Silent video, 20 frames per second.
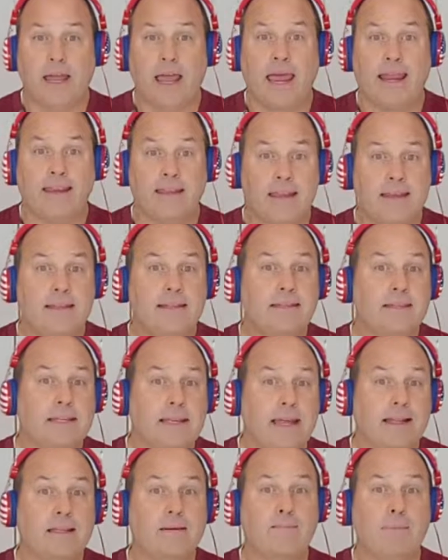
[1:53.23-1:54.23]
and then
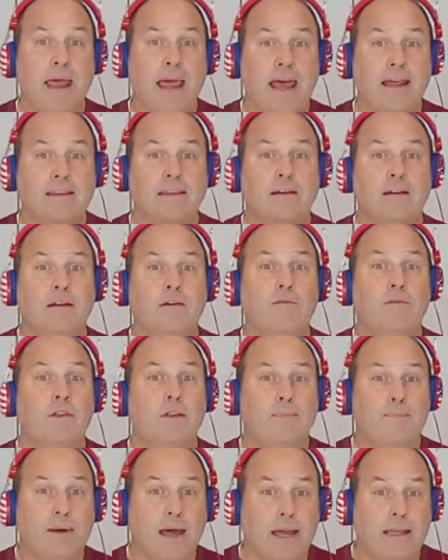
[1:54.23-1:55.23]
select the path for
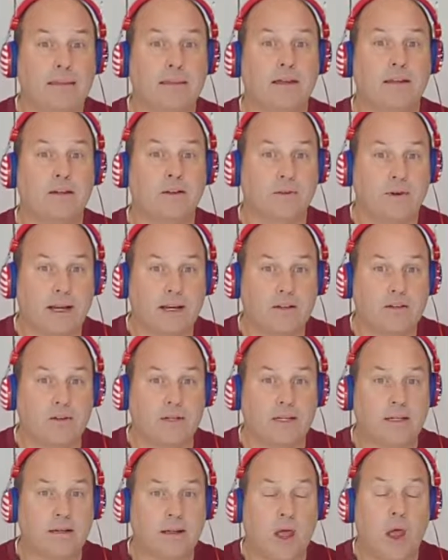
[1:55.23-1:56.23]
the Python
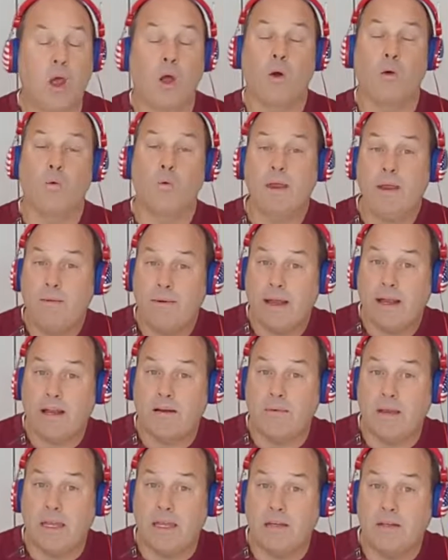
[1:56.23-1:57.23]
directory. We
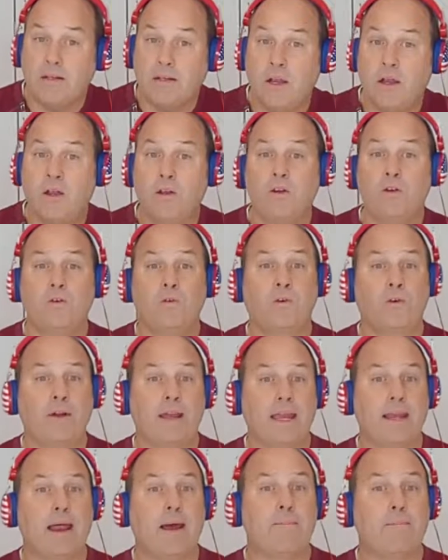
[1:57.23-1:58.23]
recommend you
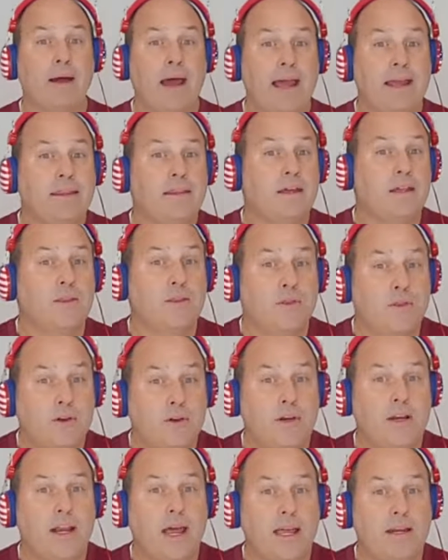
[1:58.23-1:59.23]
create a Python
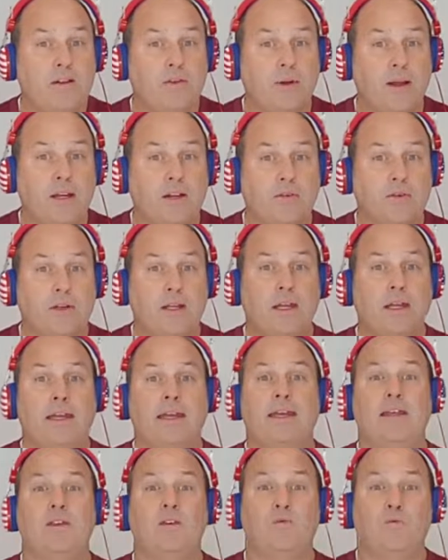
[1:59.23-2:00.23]
39 directory
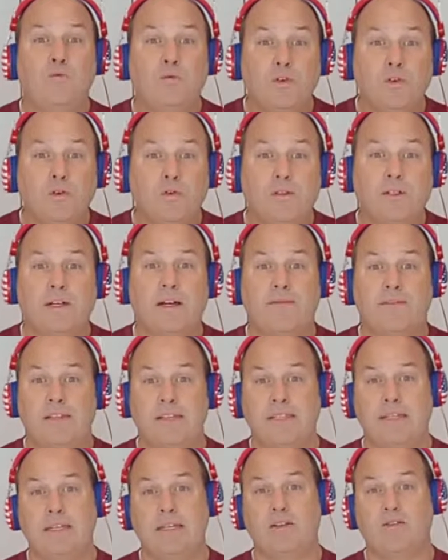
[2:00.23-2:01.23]
in the root of the
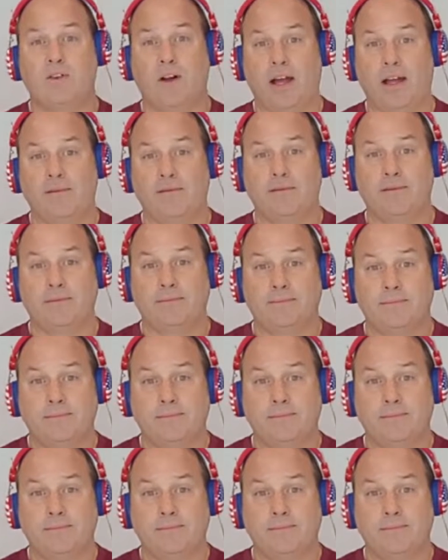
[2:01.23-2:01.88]
C drive.